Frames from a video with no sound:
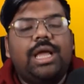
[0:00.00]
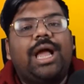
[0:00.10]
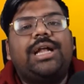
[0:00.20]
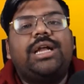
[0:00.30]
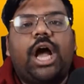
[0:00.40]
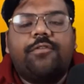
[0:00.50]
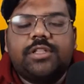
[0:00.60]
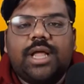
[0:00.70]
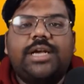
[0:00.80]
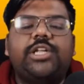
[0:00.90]
and after
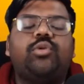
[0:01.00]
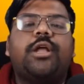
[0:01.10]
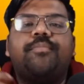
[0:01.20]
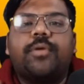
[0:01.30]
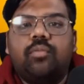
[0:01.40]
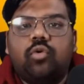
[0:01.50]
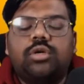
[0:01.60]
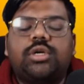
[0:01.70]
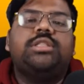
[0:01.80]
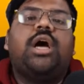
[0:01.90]
that, you can
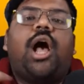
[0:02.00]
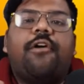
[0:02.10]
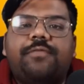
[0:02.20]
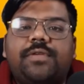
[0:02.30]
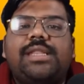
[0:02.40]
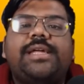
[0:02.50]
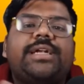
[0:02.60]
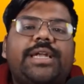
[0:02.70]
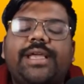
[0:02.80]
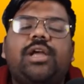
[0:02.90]
promote the
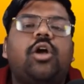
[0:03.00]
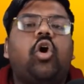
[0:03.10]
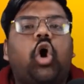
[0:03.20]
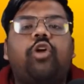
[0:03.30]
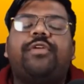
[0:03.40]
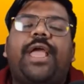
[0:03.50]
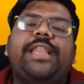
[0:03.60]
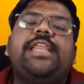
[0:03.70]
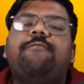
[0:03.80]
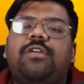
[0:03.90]
affiliate link of
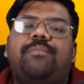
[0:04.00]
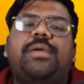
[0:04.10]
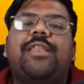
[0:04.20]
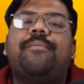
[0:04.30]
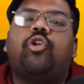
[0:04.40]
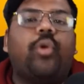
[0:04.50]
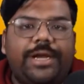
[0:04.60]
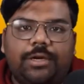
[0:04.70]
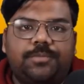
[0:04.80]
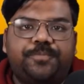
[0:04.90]
any VPN
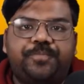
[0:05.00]
provider.